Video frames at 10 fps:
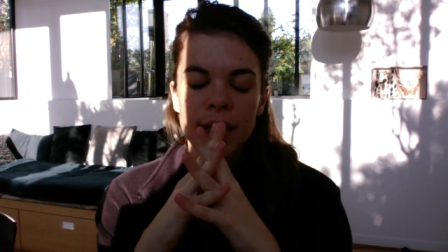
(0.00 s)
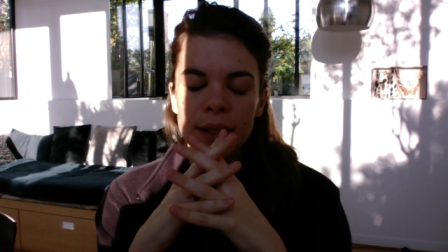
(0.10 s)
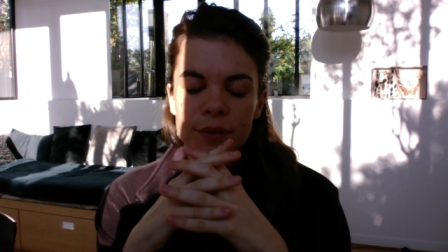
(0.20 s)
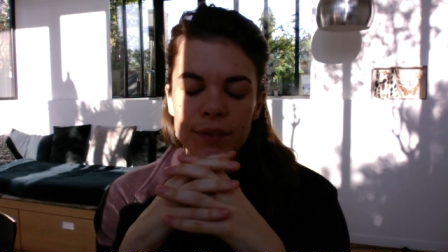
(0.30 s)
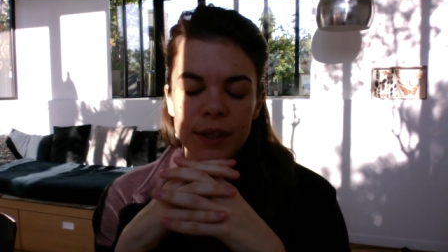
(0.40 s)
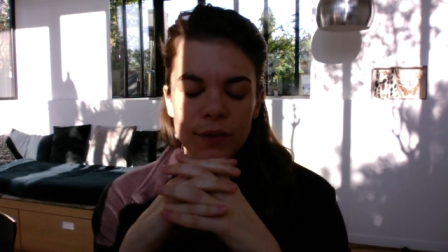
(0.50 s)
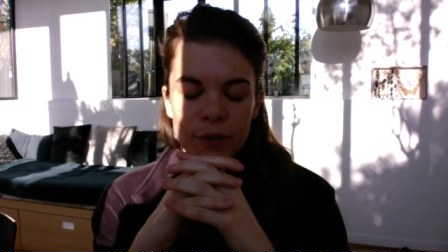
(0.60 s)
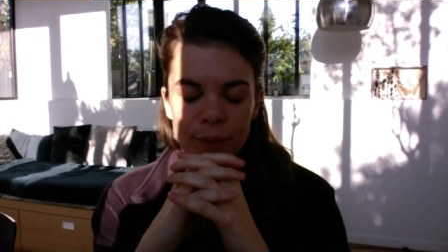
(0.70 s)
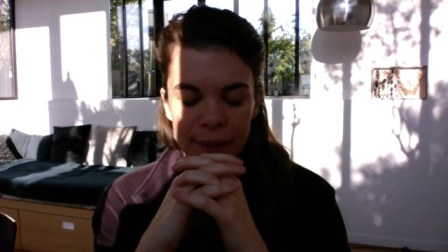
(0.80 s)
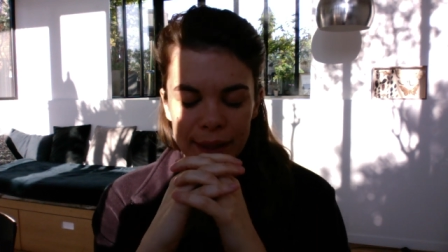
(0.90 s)
kind of give
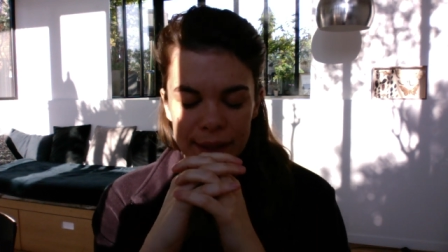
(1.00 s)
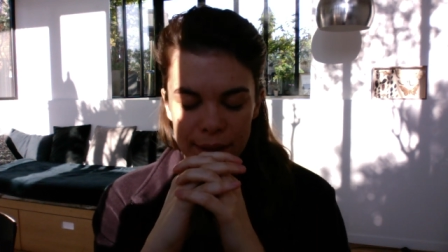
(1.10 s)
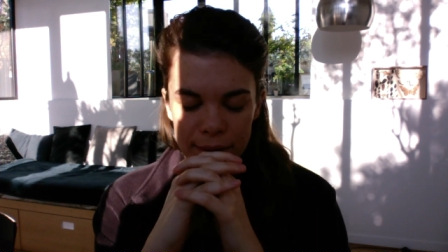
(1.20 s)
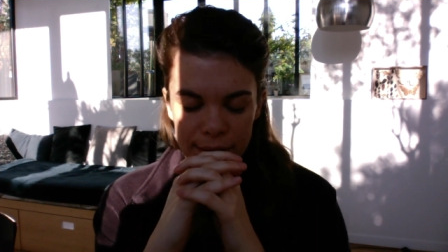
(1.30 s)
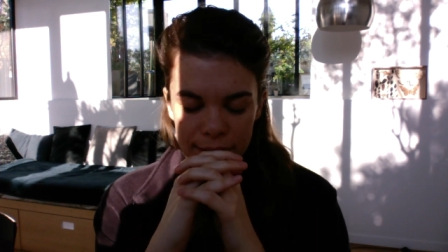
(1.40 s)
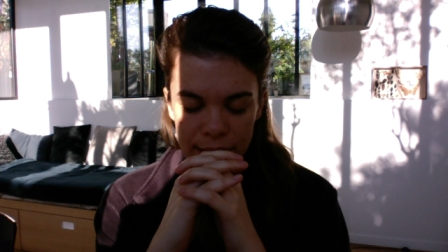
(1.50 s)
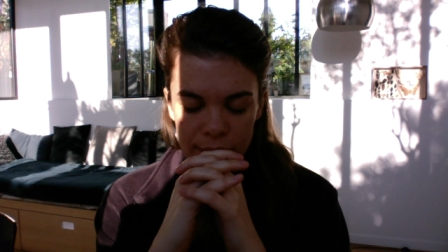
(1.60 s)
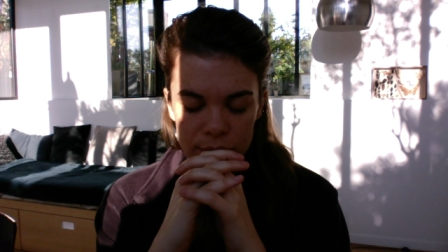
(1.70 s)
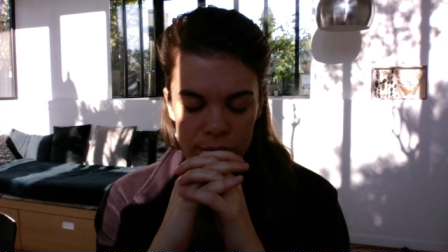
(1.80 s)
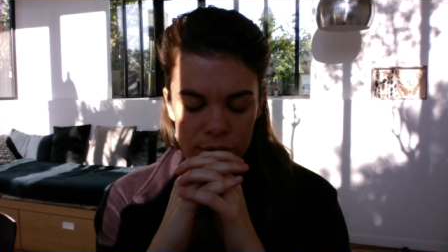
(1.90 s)
you reiki right now
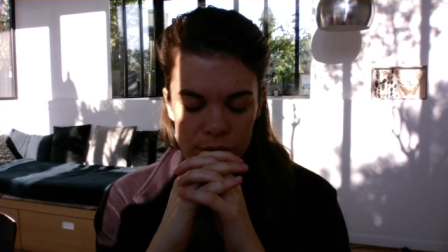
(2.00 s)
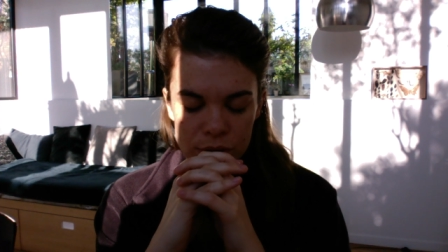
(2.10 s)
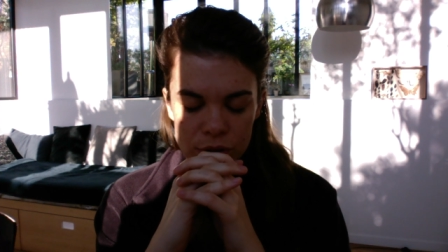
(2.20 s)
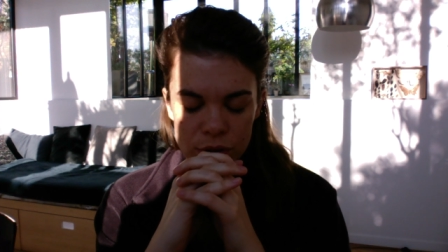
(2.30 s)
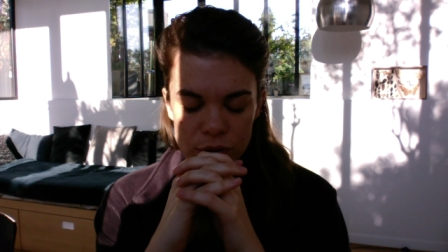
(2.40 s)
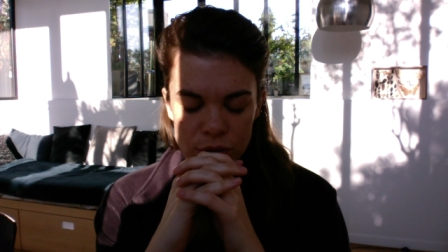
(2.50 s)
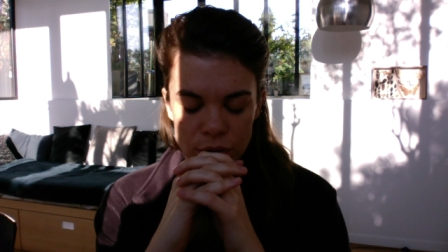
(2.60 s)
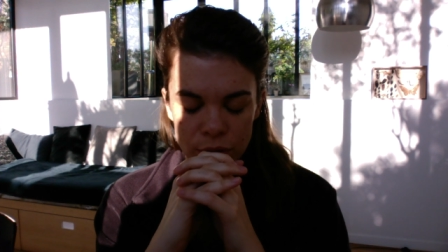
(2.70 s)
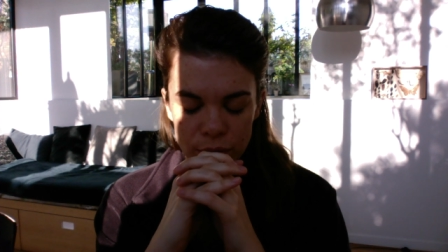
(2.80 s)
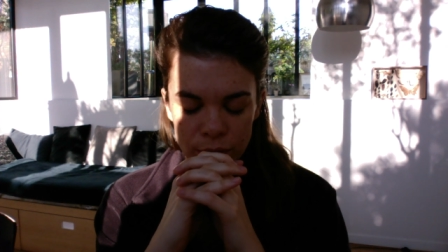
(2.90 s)
just
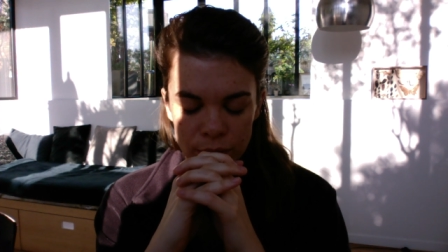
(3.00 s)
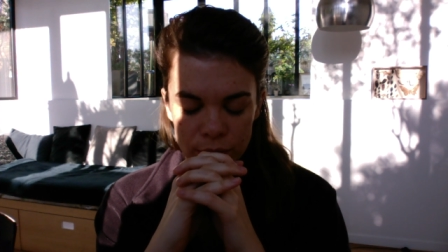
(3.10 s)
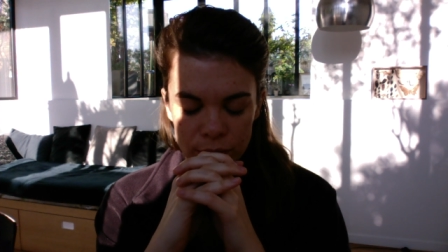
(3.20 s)
you